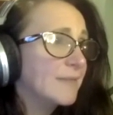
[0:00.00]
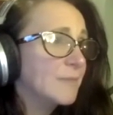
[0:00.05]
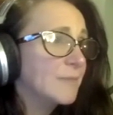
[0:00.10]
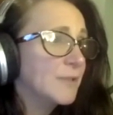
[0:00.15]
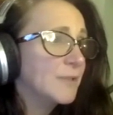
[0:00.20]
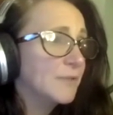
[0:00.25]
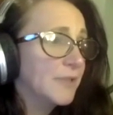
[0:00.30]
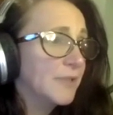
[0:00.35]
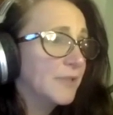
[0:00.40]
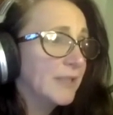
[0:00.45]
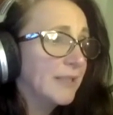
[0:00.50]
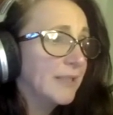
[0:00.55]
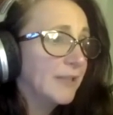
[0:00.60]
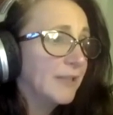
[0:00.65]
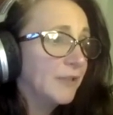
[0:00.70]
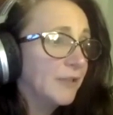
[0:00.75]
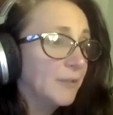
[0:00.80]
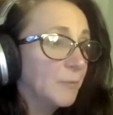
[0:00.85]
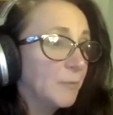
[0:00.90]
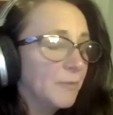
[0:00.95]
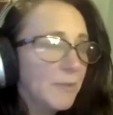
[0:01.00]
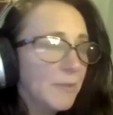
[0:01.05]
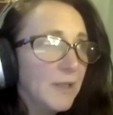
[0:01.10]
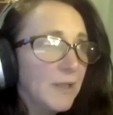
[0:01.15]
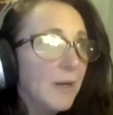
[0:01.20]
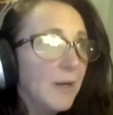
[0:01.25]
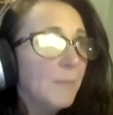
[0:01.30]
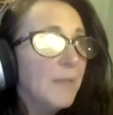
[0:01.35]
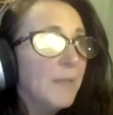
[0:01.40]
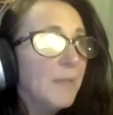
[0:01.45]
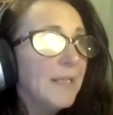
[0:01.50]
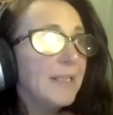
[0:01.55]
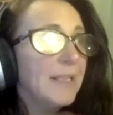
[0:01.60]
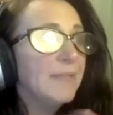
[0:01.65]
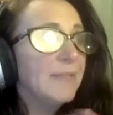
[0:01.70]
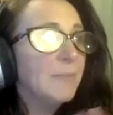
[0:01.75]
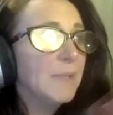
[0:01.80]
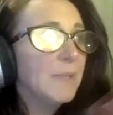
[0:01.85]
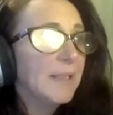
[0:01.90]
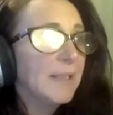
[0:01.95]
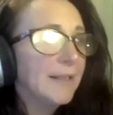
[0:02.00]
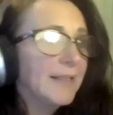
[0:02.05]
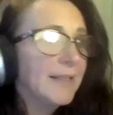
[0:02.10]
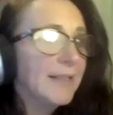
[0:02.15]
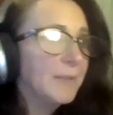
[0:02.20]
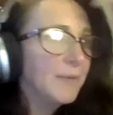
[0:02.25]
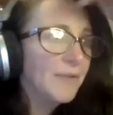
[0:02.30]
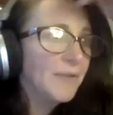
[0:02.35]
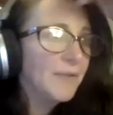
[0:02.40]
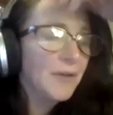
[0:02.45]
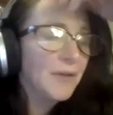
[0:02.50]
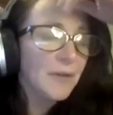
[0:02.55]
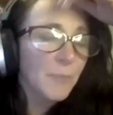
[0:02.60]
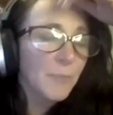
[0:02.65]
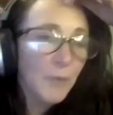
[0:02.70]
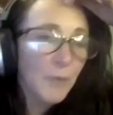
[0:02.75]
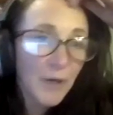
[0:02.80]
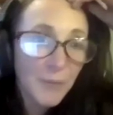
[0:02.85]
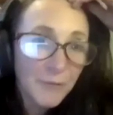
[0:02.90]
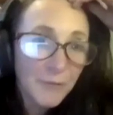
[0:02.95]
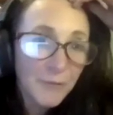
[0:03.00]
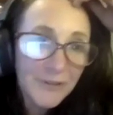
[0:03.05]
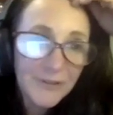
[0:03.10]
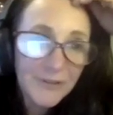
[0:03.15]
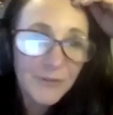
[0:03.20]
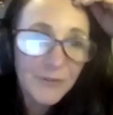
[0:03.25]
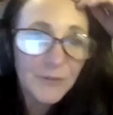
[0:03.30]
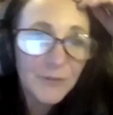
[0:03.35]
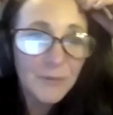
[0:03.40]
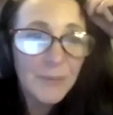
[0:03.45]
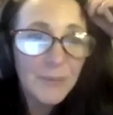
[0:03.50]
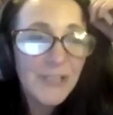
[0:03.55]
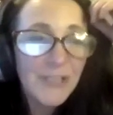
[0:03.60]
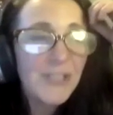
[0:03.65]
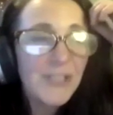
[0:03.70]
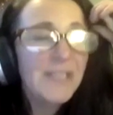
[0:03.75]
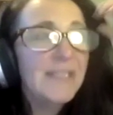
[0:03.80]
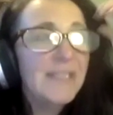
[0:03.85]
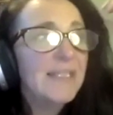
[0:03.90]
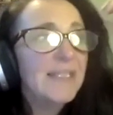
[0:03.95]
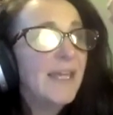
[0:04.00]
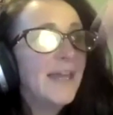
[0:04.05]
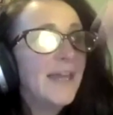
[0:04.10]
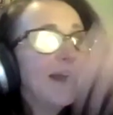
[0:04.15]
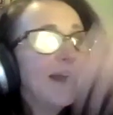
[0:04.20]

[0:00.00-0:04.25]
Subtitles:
we caught it early on, and we've been unbelievably lucky with our primary school, which is